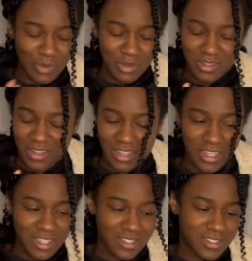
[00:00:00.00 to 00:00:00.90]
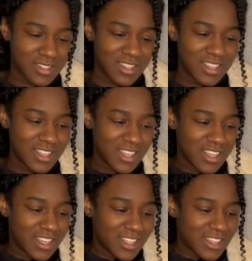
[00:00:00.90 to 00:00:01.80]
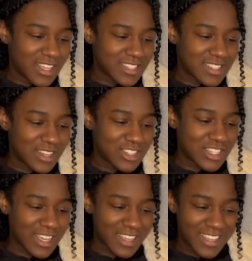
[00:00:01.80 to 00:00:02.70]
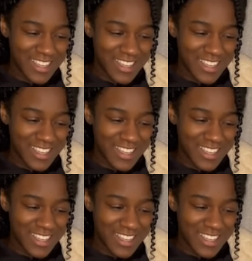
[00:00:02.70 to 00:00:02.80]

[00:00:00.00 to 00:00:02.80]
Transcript: Well done, guys. Let's now check.